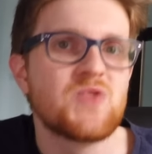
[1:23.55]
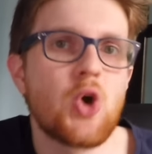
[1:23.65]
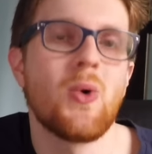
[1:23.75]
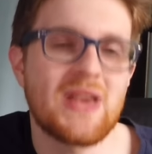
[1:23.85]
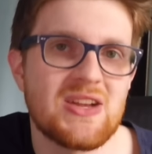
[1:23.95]

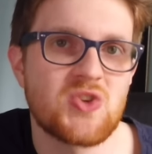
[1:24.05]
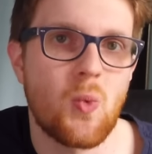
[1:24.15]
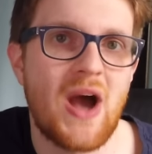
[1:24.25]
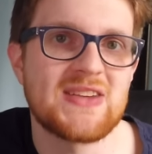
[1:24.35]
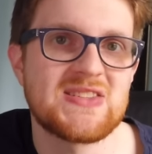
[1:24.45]
going into
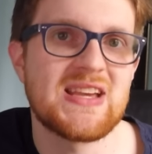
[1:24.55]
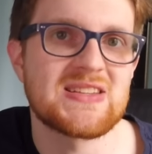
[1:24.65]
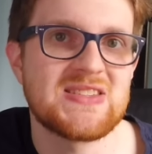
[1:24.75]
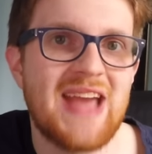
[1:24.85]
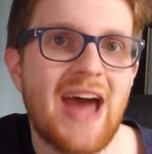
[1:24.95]
YCS
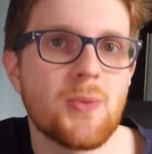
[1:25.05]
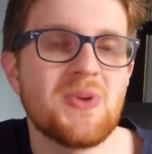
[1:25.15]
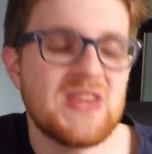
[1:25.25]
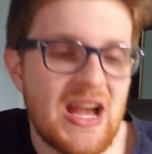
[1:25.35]
Seattle, but